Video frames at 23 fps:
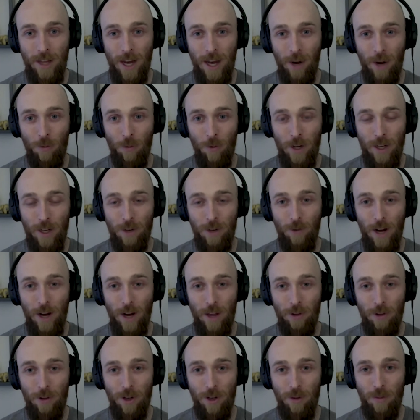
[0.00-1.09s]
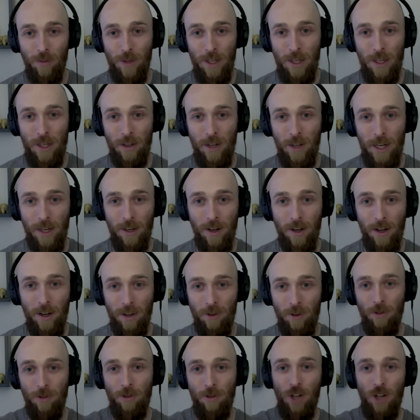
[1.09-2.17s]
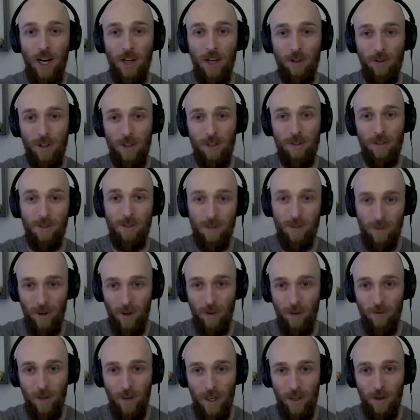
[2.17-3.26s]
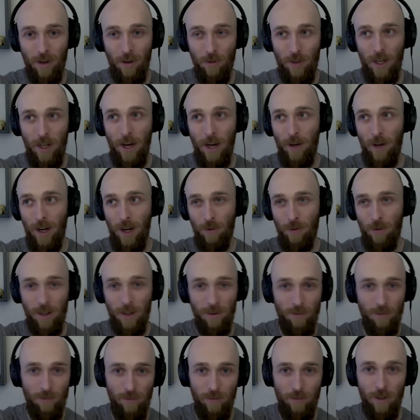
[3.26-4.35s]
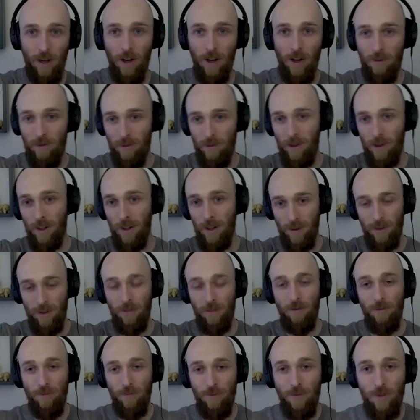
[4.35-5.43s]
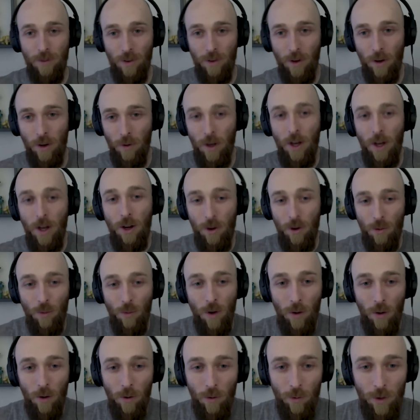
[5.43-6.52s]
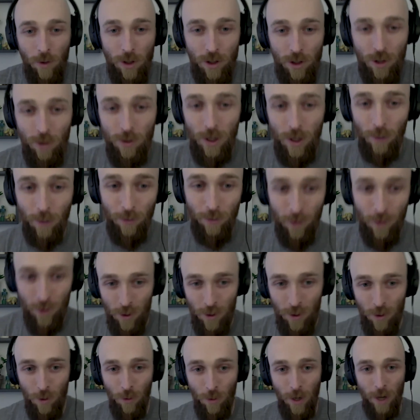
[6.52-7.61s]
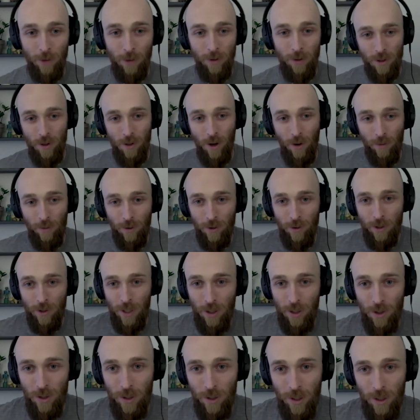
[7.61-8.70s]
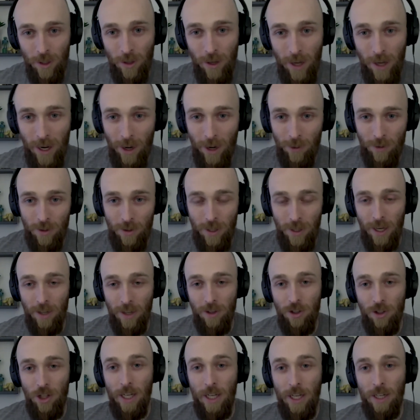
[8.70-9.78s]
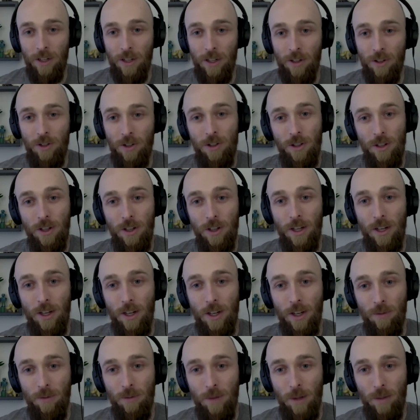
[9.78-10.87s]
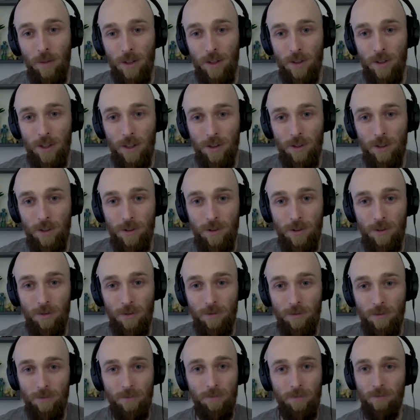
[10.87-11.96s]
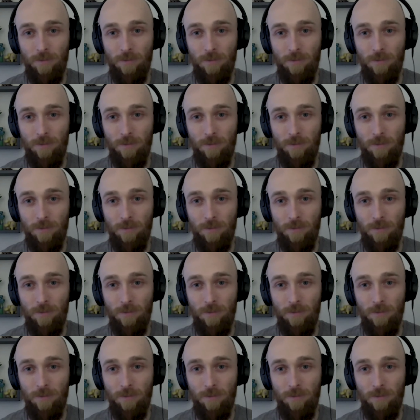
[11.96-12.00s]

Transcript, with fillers: that win rather than it being like a little checklist of like yeah we had a win done like it's like what what shows up for you around this conversation and how has that changed maybe since